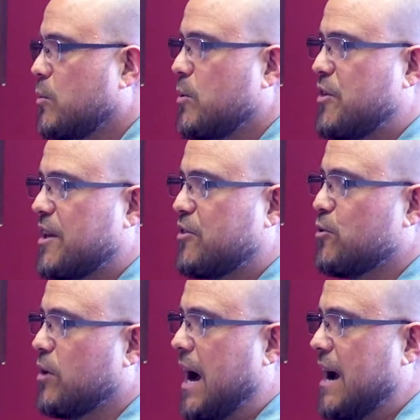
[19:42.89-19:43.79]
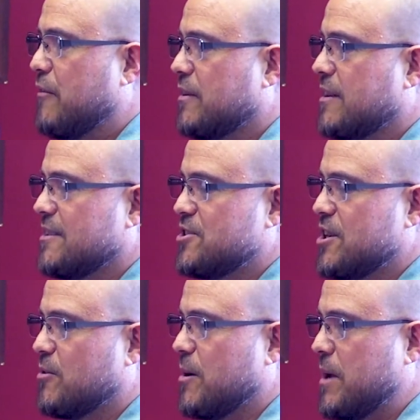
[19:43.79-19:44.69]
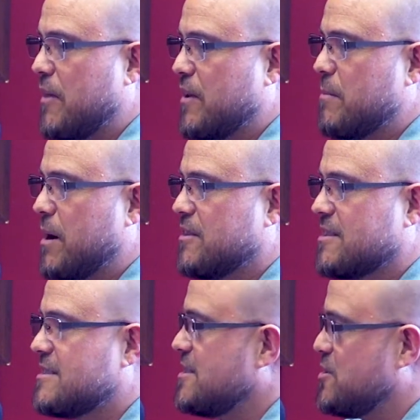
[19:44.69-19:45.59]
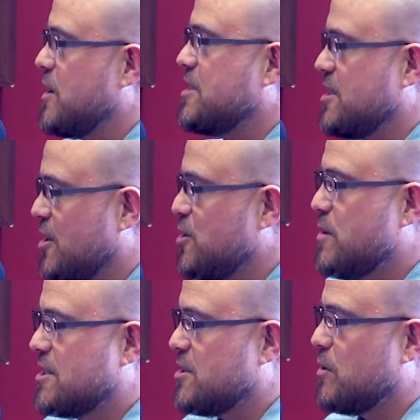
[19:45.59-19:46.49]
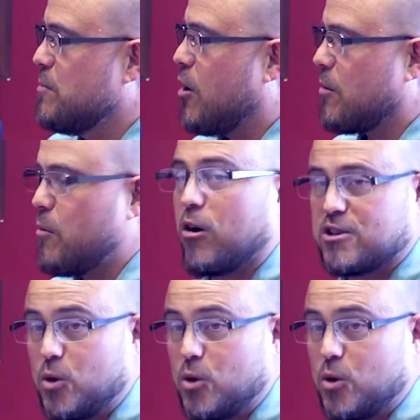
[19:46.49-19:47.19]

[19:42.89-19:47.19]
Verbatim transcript: When we think through life and in general, I mean, I think about the situation here you mentioned with Mark. Mark's